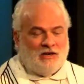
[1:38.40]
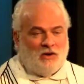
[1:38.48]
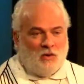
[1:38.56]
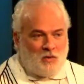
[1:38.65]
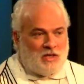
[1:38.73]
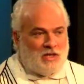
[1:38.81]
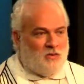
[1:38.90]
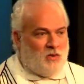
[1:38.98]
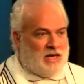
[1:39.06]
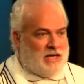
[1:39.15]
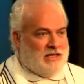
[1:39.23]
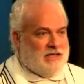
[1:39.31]
Only
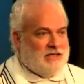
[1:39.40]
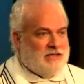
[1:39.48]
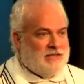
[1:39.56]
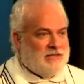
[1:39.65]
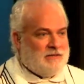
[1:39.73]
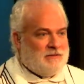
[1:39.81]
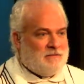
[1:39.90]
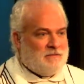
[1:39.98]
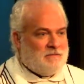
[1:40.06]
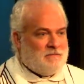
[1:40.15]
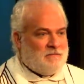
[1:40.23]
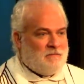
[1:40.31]
one.
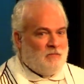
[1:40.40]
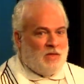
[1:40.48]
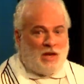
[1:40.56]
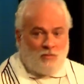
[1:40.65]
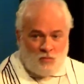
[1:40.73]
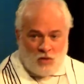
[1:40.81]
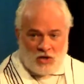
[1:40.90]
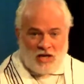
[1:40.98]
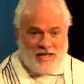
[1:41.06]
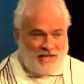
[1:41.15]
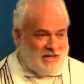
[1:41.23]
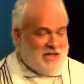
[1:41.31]
And we're
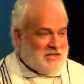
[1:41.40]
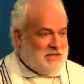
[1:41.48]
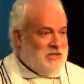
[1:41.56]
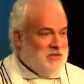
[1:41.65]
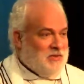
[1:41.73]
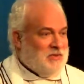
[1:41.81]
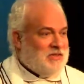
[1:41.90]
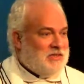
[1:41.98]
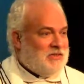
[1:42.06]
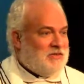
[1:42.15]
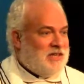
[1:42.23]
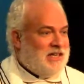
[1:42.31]
like that too,
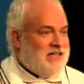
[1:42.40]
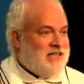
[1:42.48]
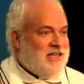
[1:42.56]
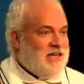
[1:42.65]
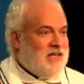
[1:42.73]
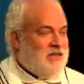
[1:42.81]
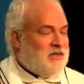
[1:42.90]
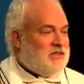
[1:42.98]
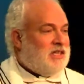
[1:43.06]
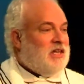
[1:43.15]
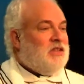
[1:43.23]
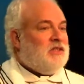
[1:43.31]
right?
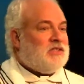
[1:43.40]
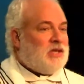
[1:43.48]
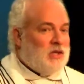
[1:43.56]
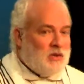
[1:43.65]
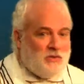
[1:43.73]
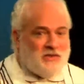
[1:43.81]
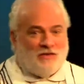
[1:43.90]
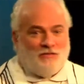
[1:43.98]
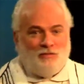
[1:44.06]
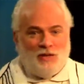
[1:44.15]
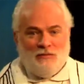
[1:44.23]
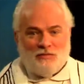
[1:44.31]
There's, there's loads of
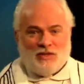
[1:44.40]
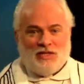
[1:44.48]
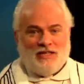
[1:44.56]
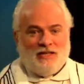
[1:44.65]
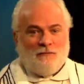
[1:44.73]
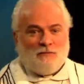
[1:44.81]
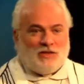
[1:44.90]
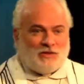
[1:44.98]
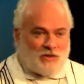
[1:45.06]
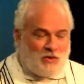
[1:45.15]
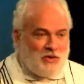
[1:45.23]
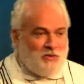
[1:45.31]
people, but there's
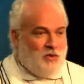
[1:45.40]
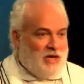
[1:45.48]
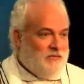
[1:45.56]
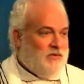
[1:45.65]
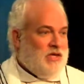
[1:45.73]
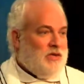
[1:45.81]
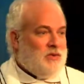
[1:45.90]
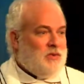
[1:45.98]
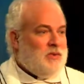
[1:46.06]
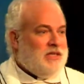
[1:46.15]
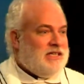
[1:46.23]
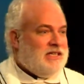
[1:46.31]
only one of
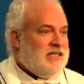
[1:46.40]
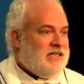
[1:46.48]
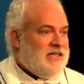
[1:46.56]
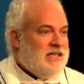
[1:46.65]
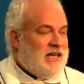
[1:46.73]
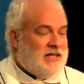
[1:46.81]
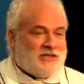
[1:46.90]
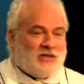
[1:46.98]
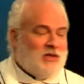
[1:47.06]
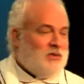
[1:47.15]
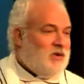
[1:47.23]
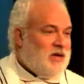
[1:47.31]
you. And there's
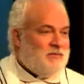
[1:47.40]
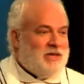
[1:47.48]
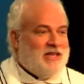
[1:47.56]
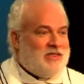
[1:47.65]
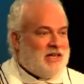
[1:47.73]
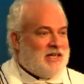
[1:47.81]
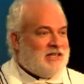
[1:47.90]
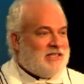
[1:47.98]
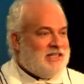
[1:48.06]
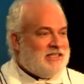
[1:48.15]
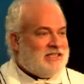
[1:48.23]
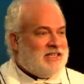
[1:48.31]
only one of me, thank
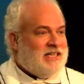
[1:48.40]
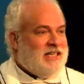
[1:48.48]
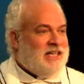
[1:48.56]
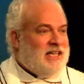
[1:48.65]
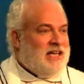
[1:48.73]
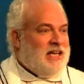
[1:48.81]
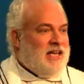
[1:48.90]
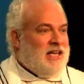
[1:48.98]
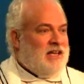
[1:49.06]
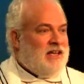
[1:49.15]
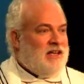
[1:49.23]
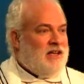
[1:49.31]
goodness.
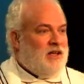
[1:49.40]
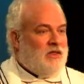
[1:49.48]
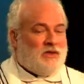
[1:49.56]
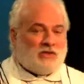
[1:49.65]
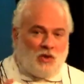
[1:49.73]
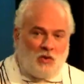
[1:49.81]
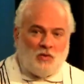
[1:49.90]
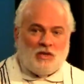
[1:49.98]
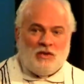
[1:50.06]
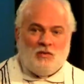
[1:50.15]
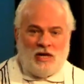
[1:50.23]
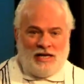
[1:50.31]
There's
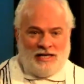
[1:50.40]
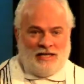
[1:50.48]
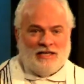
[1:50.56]
only one.